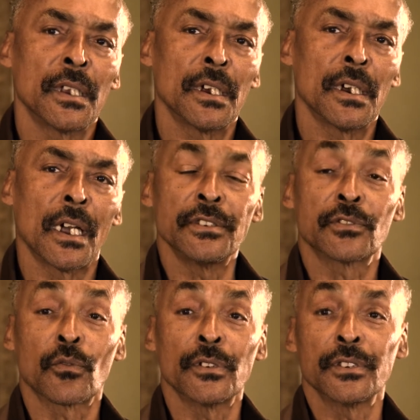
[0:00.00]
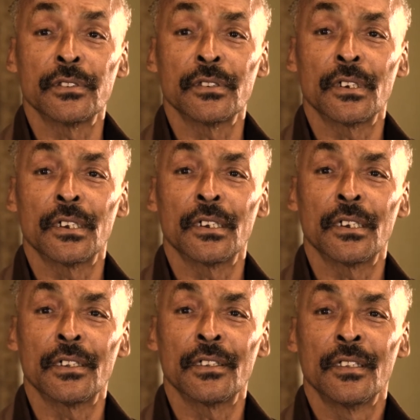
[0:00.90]
I just wanted
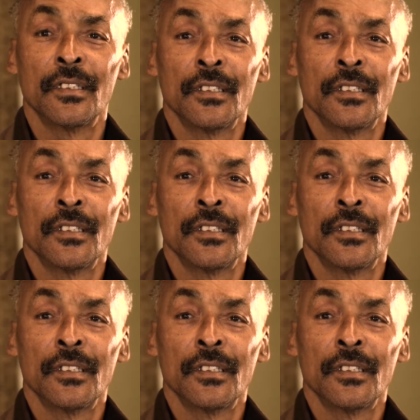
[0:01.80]
to